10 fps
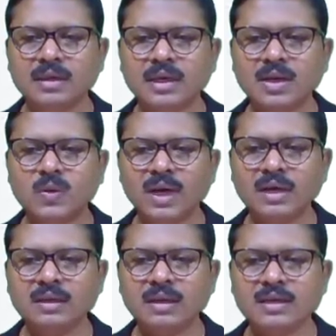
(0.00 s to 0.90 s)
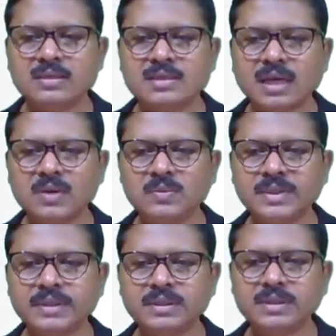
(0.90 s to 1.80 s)
A coil is
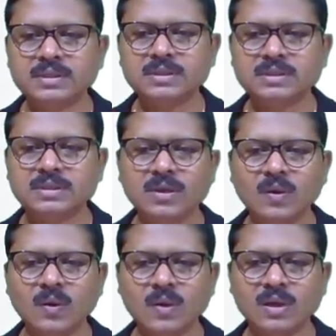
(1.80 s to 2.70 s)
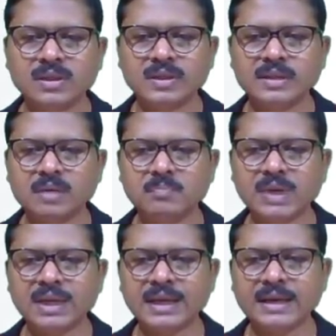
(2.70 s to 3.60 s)
surrounded on the
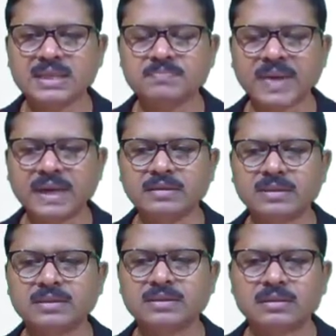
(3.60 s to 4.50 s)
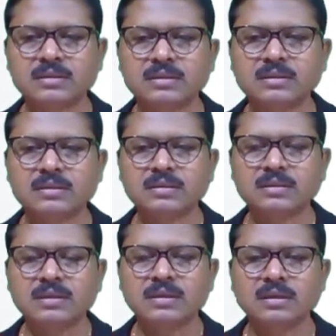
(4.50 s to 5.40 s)
dumbbell arrangement.
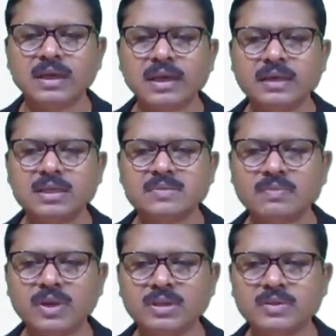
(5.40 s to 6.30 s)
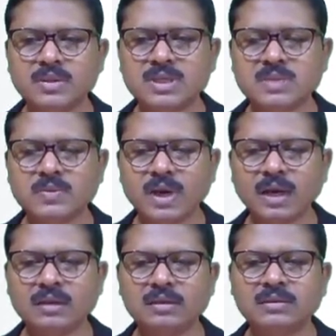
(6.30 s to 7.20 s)
Current is flowing through this
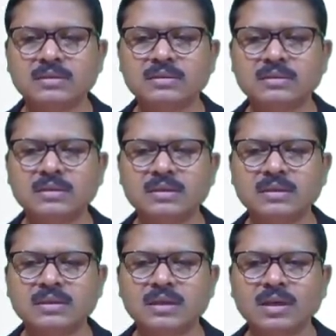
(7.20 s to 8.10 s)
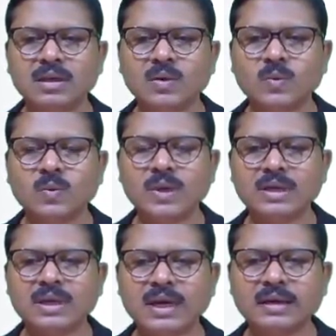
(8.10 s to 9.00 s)
coil.
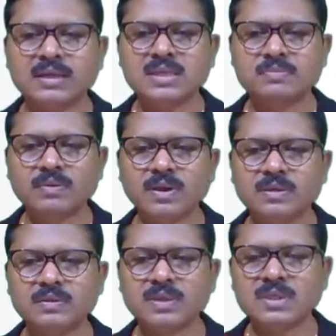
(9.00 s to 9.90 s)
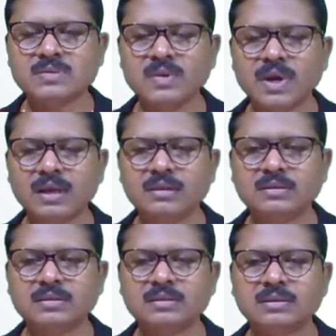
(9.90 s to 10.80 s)
When current is flowing through this coil,
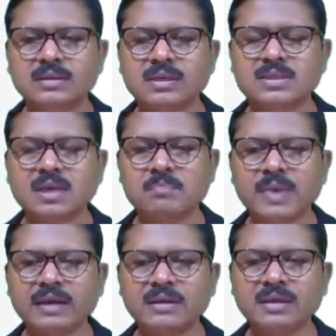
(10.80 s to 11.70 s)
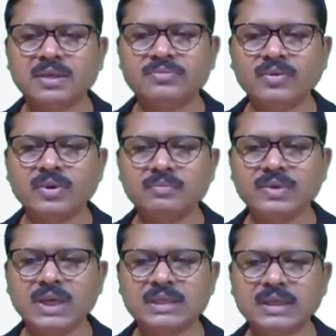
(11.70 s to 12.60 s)
some magnetic
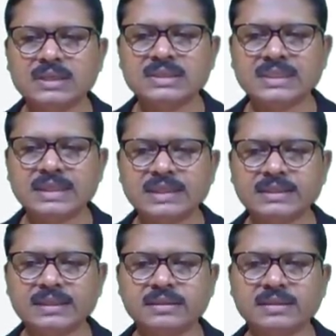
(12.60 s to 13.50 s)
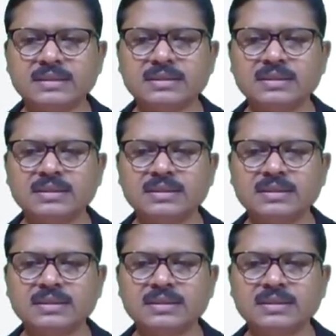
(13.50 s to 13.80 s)
field is generated,